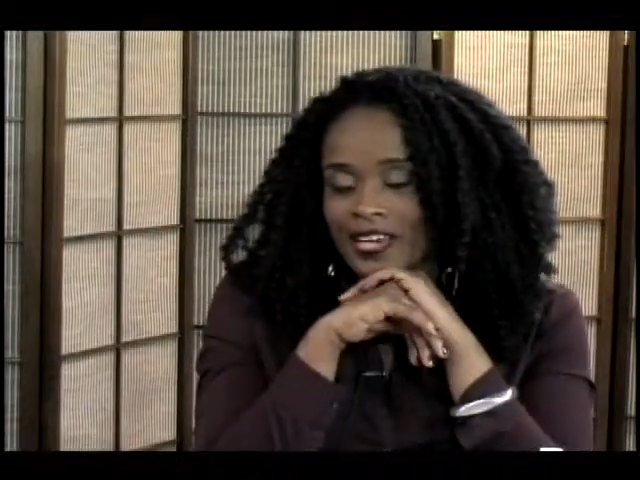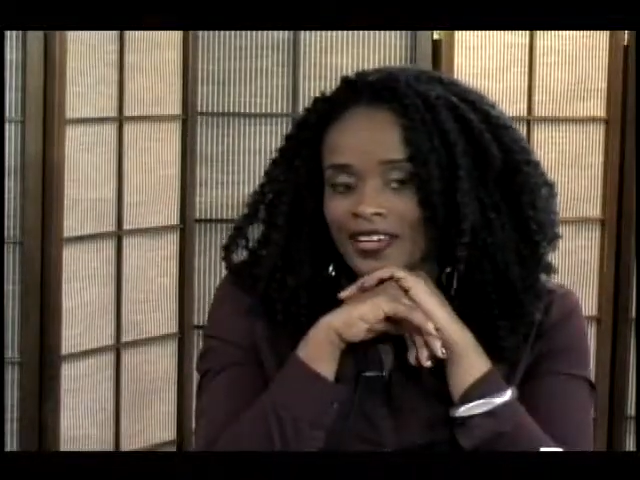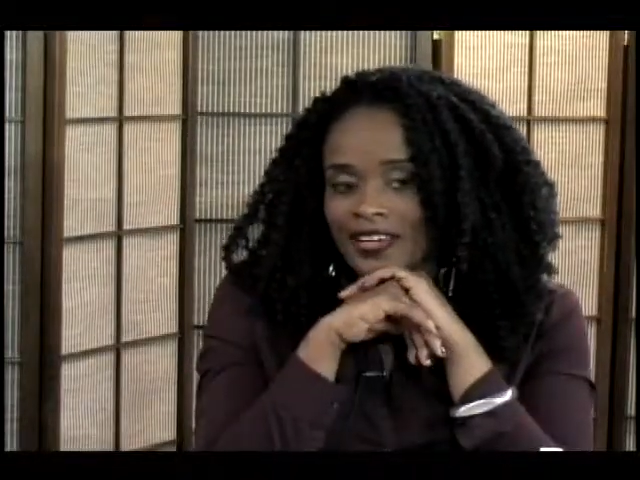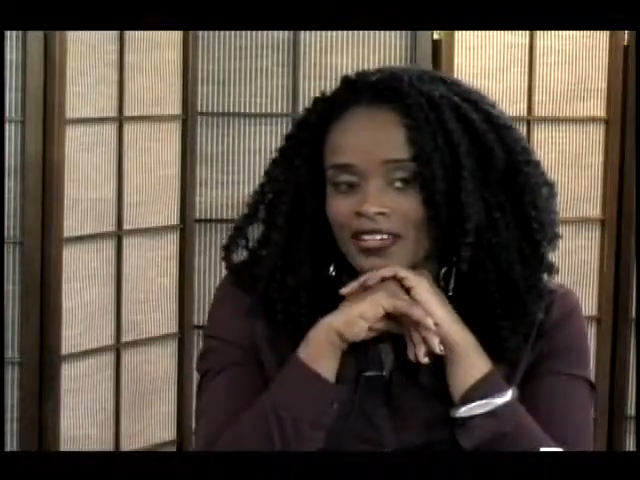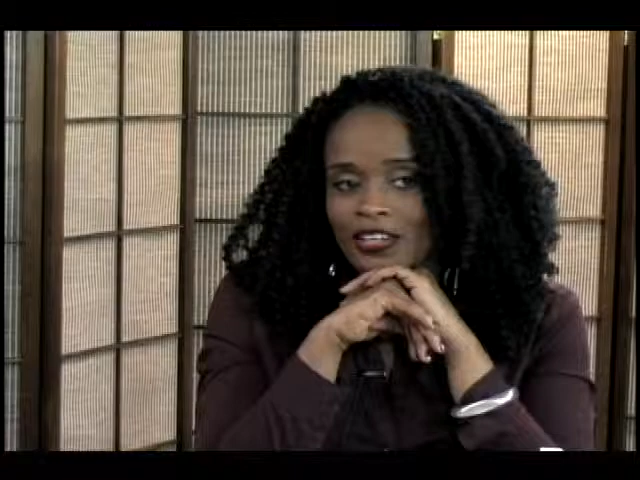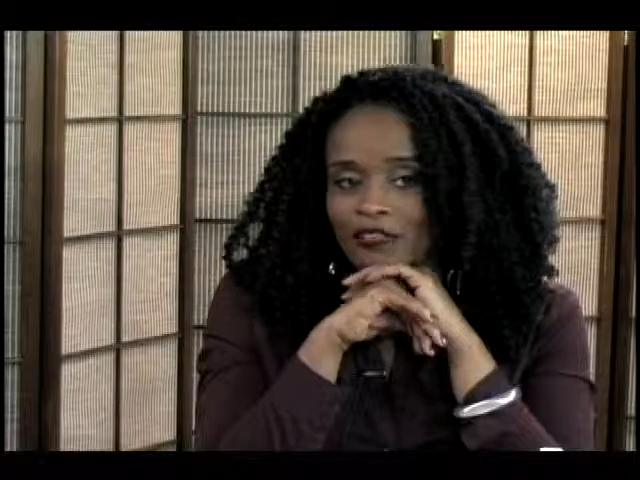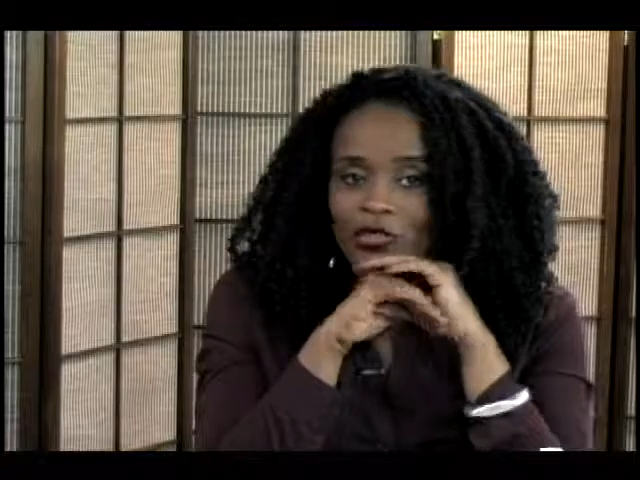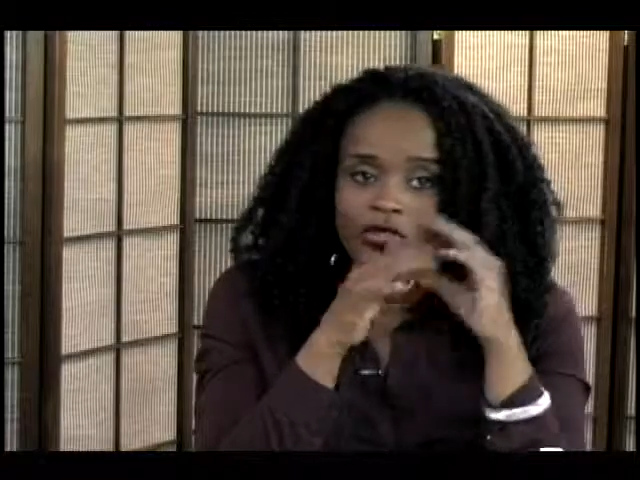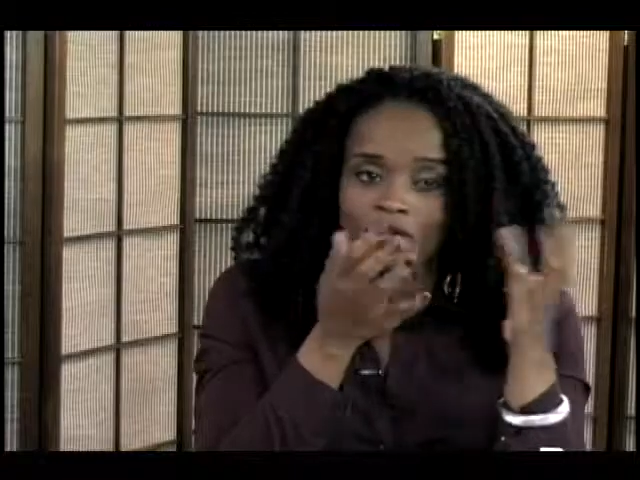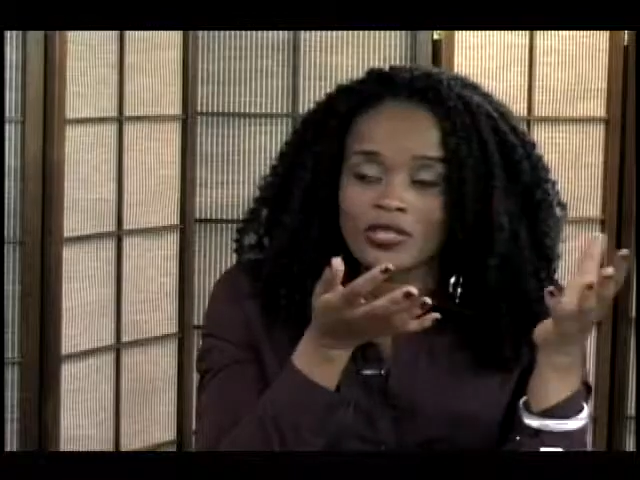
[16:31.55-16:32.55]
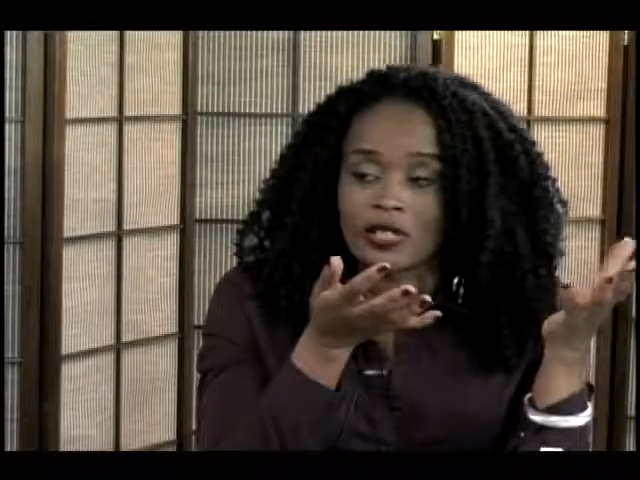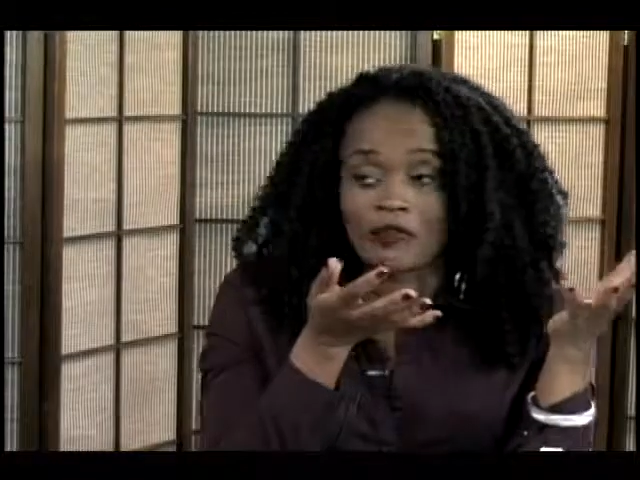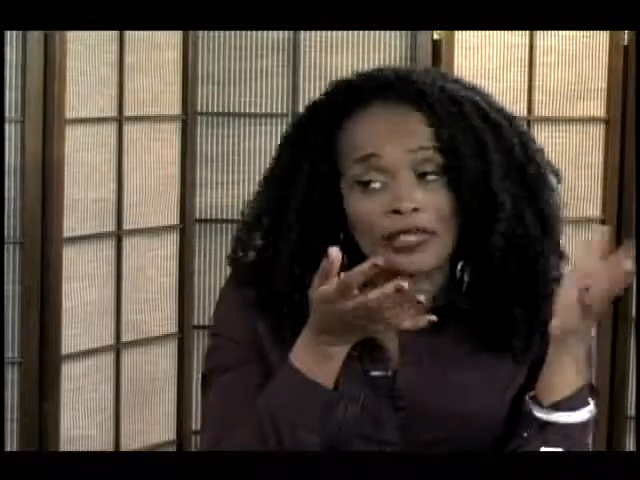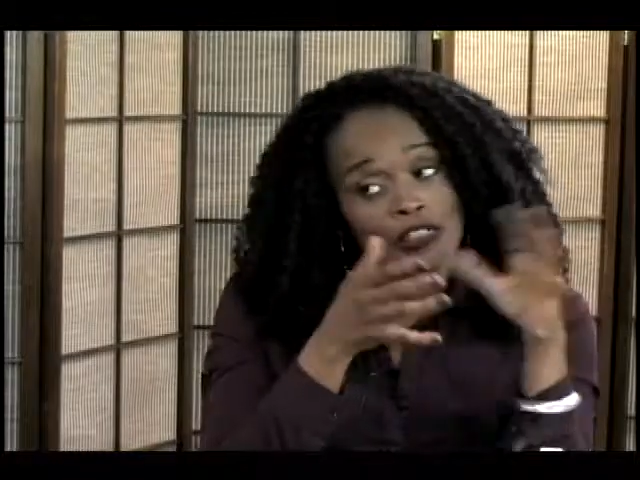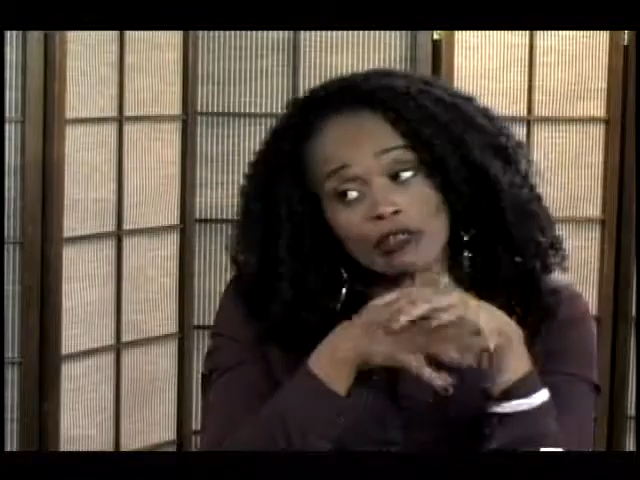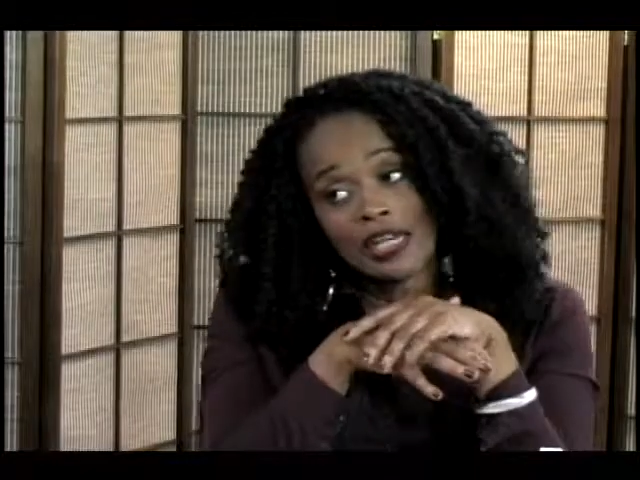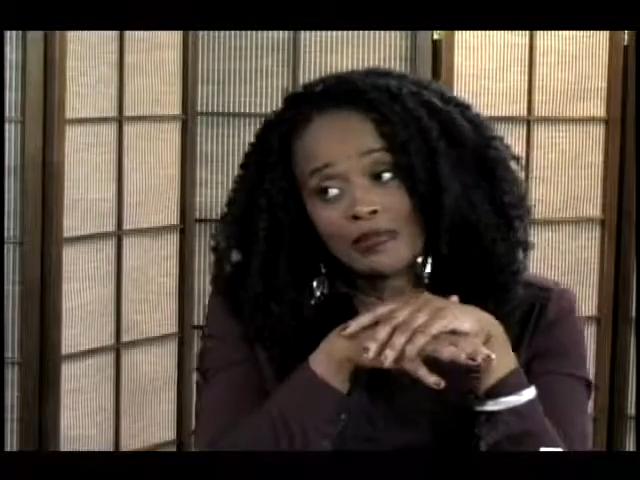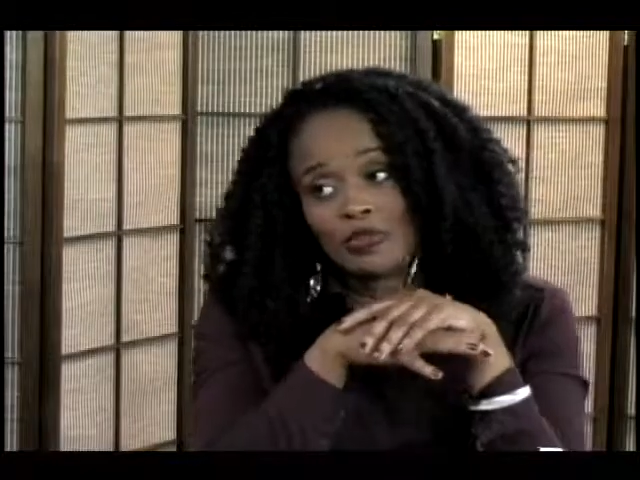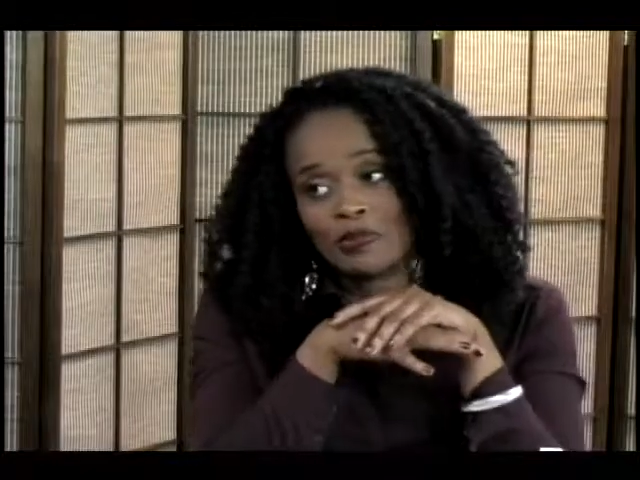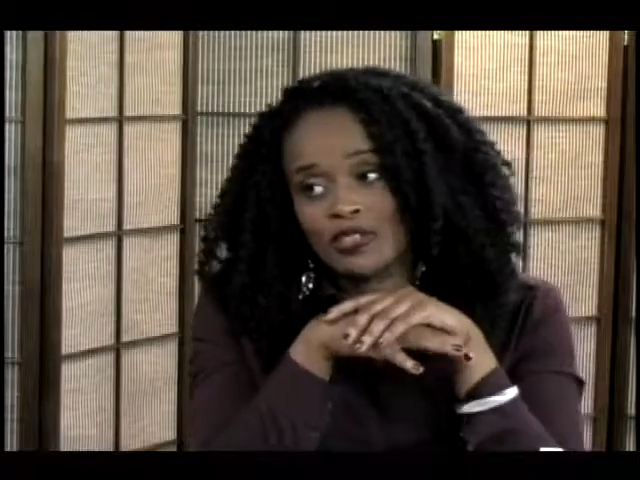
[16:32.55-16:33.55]
And if you're doing something that you're not
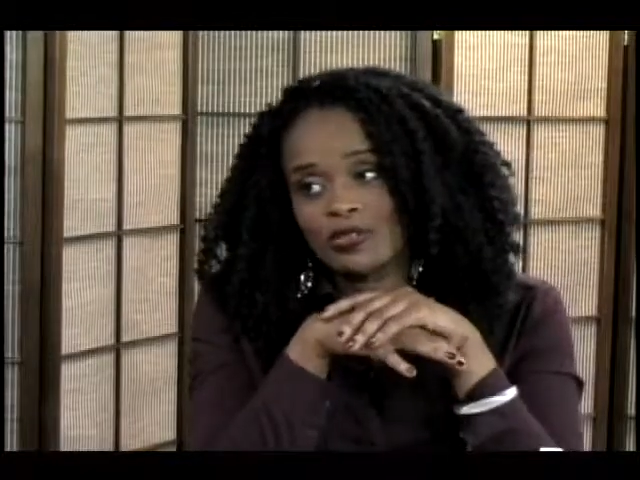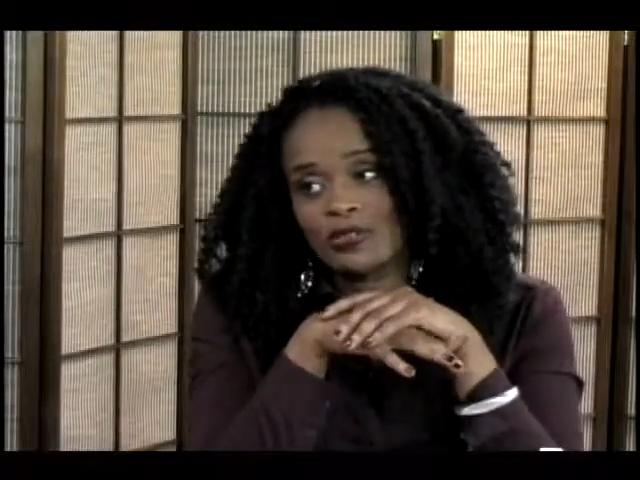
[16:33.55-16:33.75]
supposed to be doing,